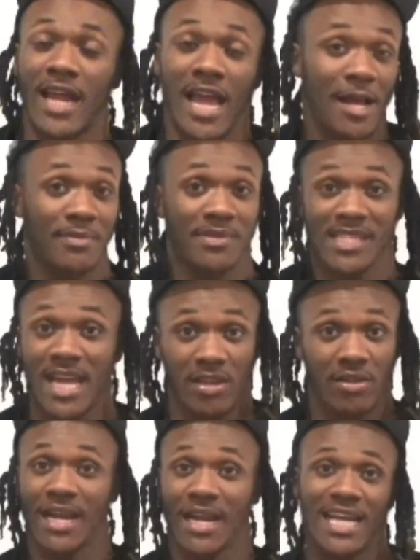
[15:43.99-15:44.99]
Like, I'm telling
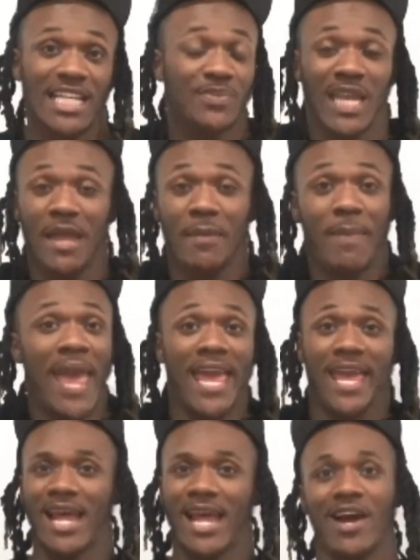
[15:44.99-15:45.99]
you, like, that's what they
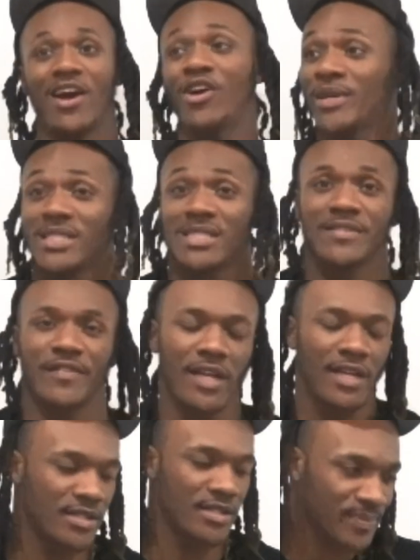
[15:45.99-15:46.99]
banging. Like, oh, we're just
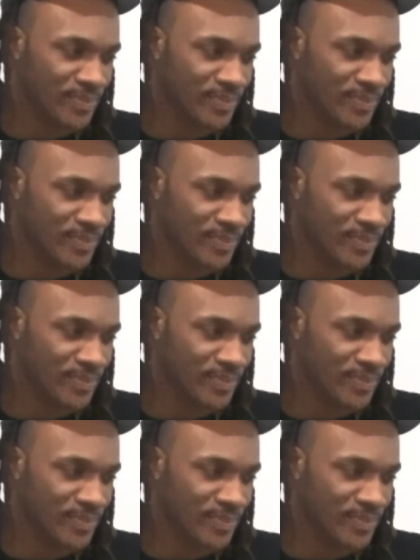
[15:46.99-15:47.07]
friends.